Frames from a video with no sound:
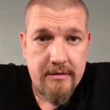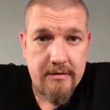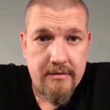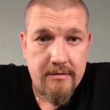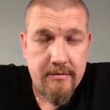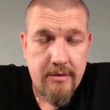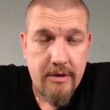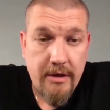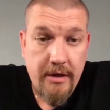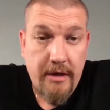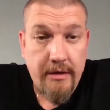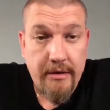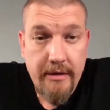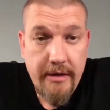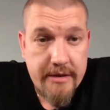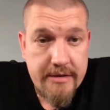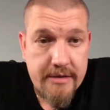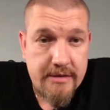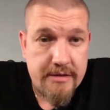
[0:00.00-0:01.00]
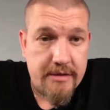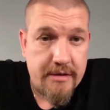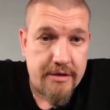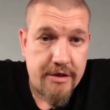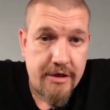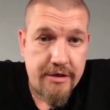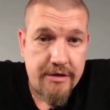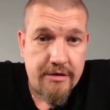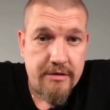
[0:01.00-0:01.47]
We are a licensed
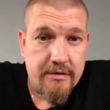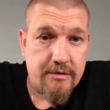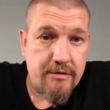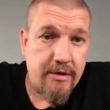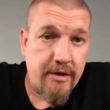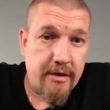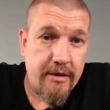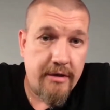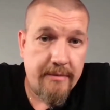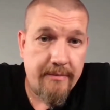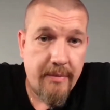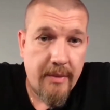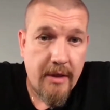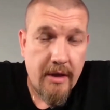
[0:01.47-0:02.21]
exchange in Australia.